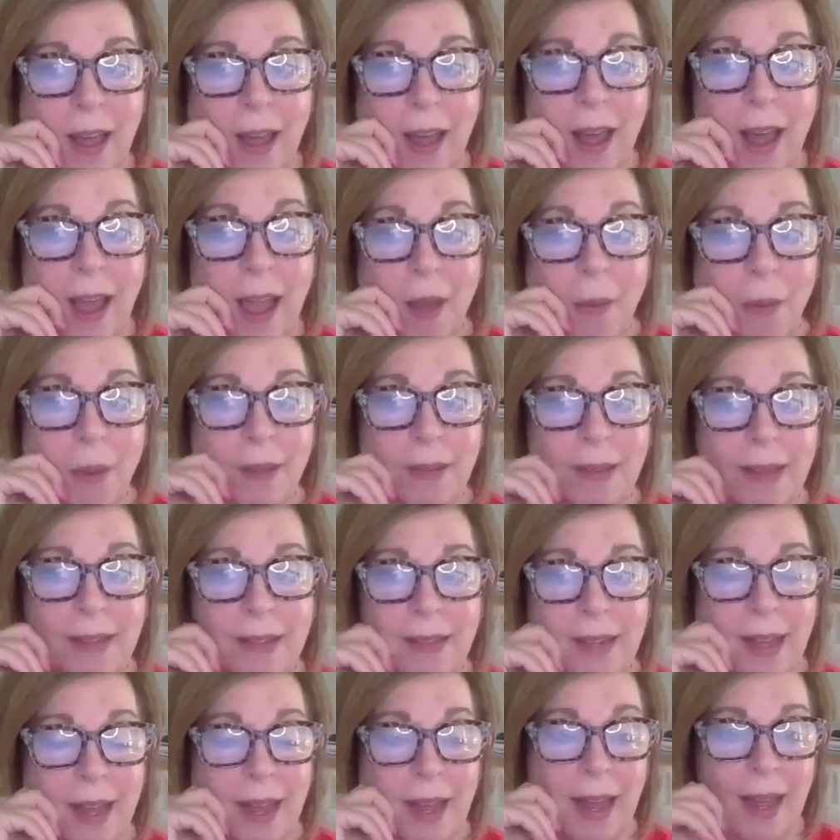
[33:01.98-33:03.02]
I always
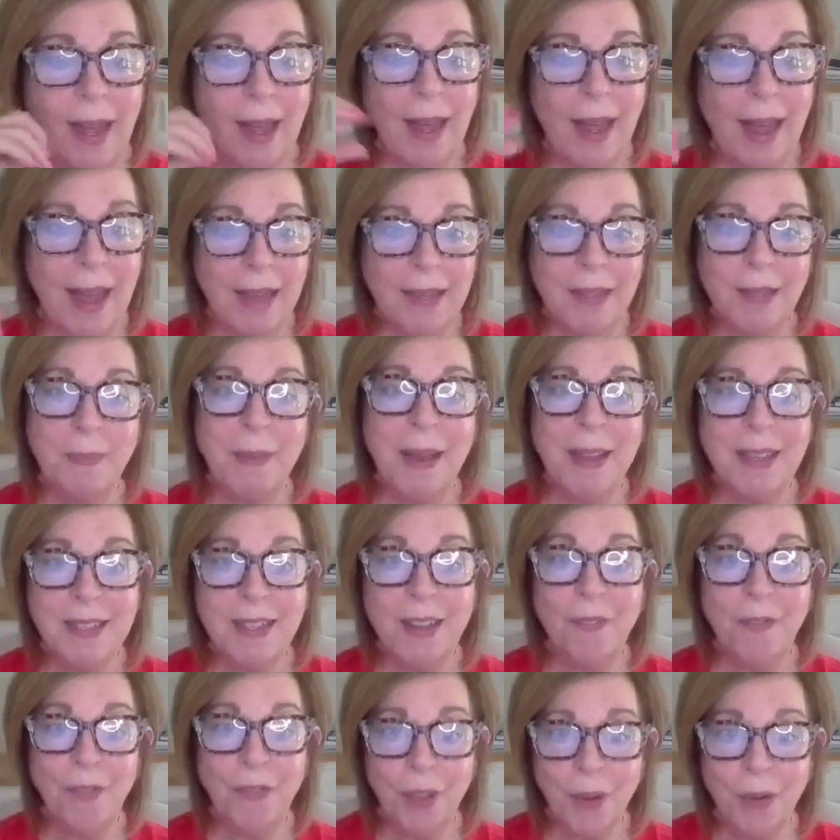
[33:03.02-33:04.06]
like to ask
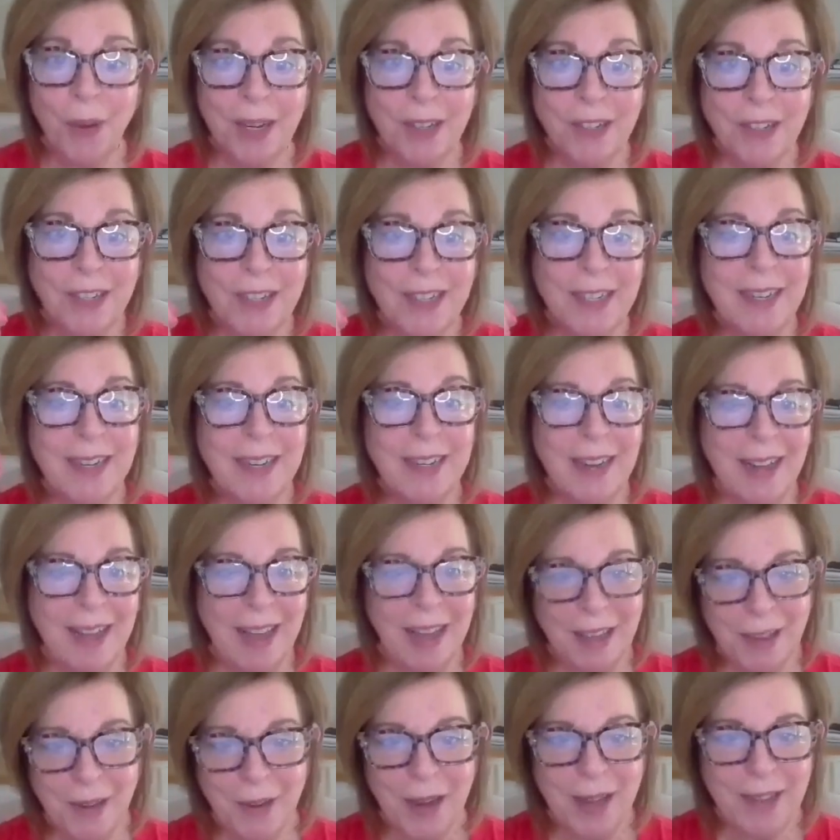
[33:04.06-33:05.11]
myself the question, and
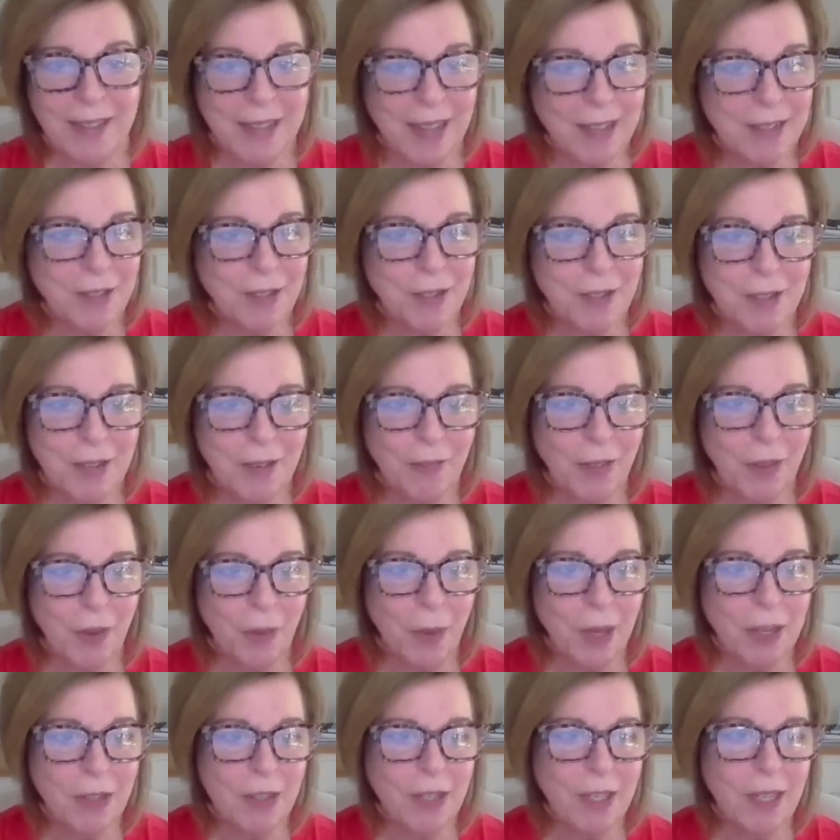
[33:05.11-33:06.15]
you guys ask yourself the
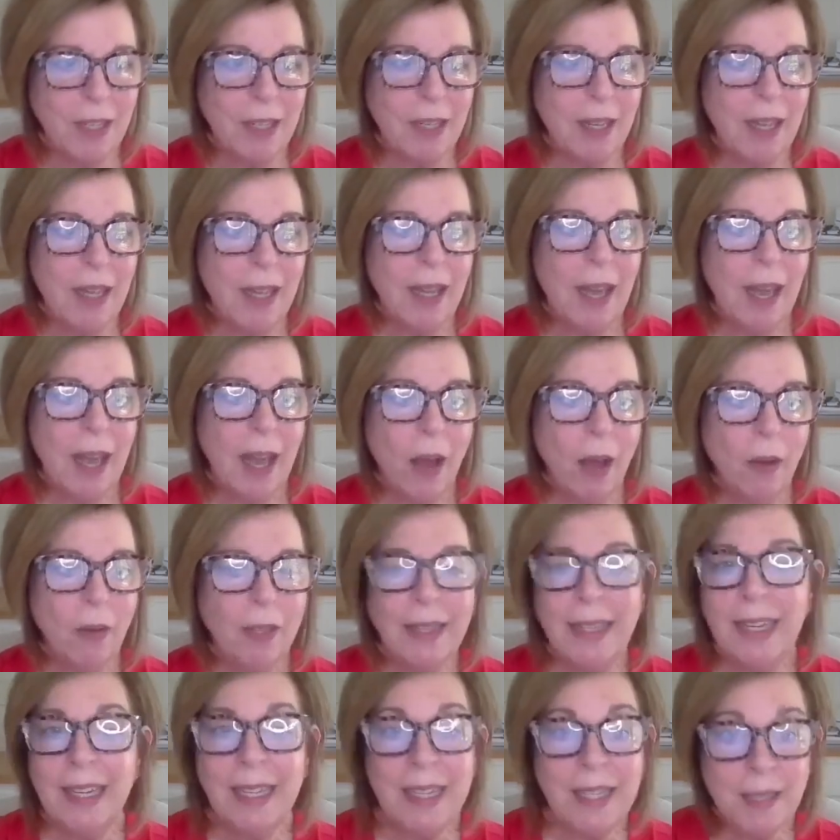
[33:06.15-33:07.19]
question, how
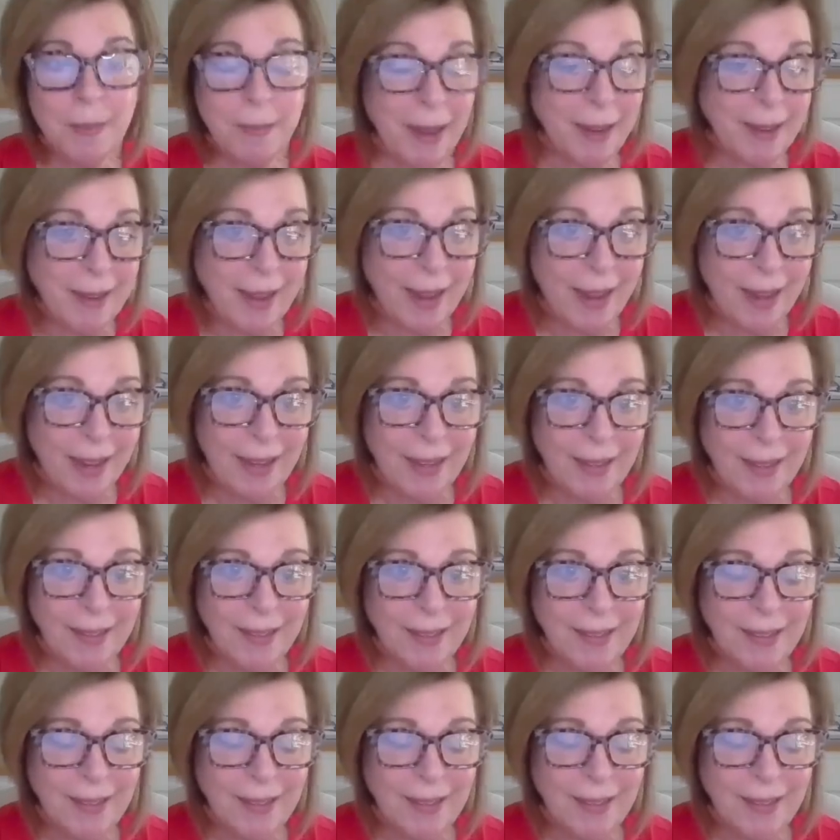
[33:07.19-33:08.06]
clean is my diet?